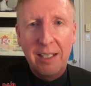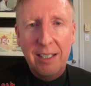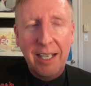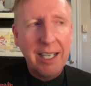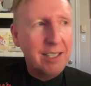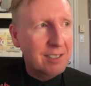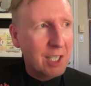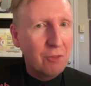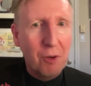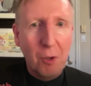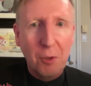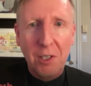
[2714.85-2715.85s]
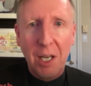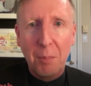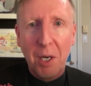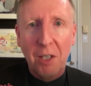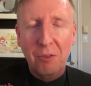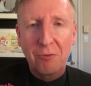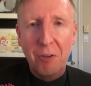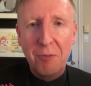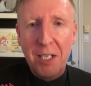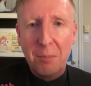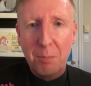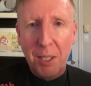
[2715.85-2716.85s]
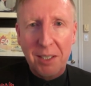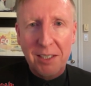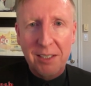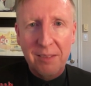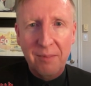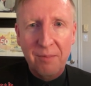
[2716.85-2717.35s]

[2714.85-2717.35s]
and I had a cell phone that I bought for 15 bucks